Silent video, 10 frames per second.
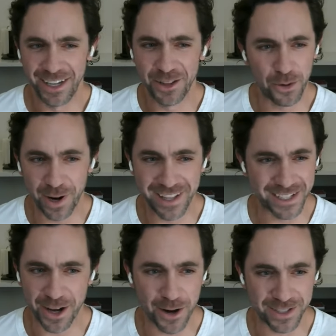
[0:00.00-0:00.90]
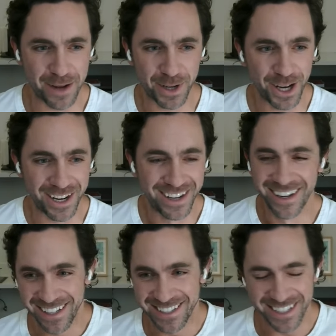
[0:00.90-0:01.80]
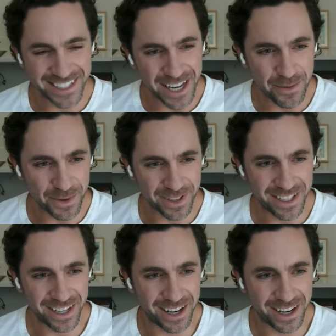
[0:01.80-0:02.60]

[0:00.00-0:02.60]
Either way this goes, I'm good. It's the same with the